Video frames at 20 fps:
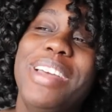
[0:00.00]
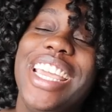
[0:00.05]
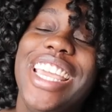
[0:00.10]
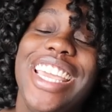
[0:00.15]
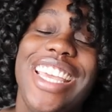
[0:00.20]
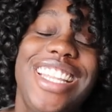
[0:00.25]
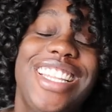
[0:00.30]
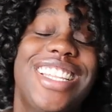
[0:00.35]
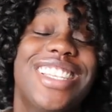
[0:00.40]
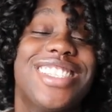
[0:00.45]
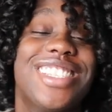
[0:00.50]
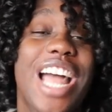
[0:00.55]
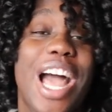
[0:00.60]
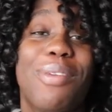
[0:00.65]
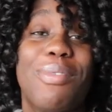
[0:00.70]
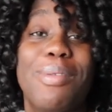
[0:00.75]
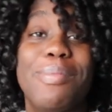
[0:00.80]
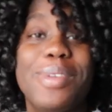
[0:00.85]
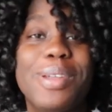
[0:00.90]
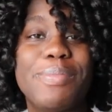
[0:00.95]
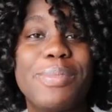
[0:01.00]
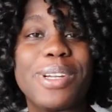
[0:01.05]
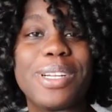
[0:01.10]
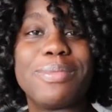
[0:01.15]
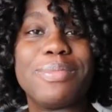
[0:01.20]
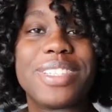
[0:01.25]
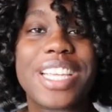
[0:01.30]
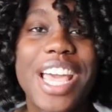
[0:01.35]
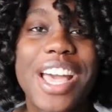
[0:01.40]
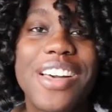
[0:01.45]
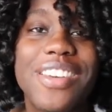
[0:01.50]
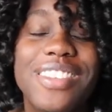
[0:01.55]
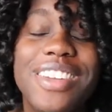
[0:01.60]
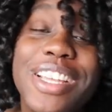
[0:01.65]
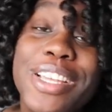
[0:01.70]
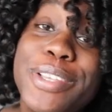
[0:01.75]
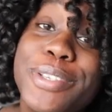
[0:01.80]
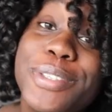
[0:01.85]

he does not want me to put him down,